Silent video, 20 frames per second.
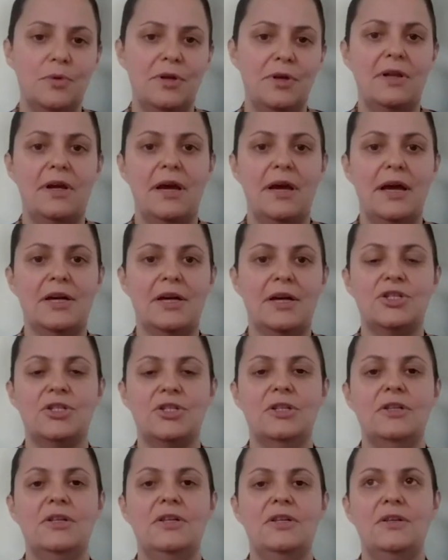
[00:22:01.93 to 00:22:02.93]
We
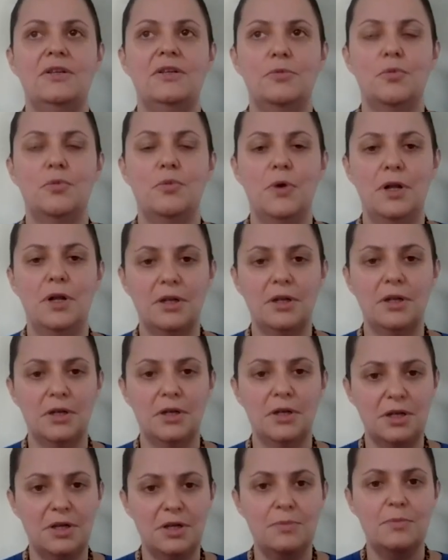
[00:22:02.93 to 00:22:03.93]
actually
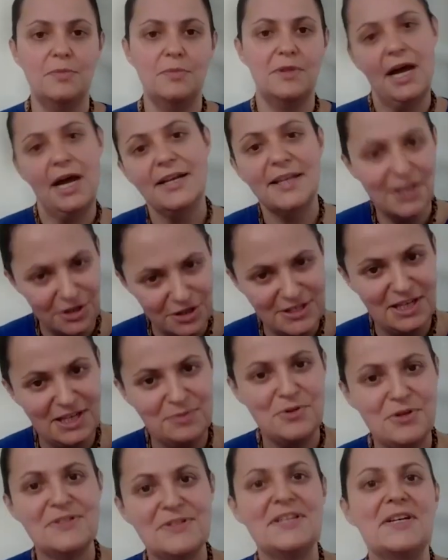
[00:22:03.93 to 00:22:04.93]
welcome
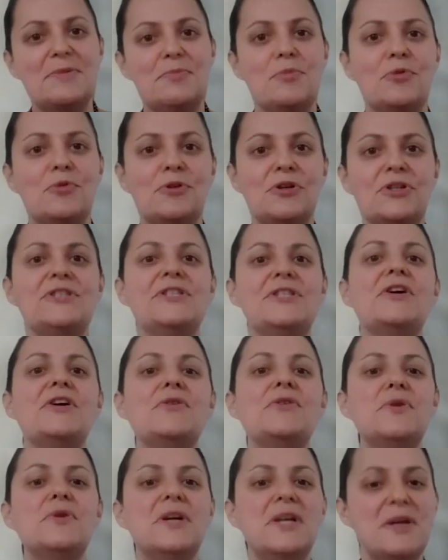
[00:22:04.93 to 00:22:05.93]
non-kirtan music more
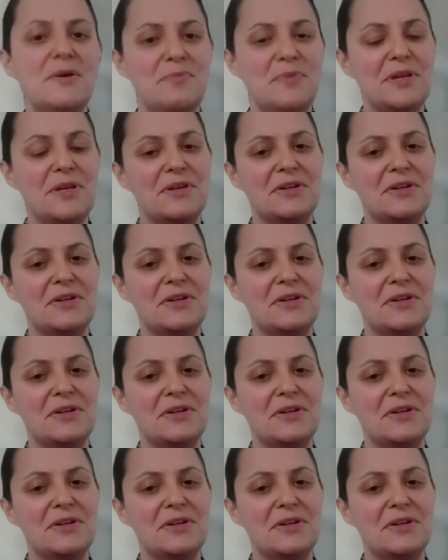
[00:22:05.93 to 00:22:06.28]
so,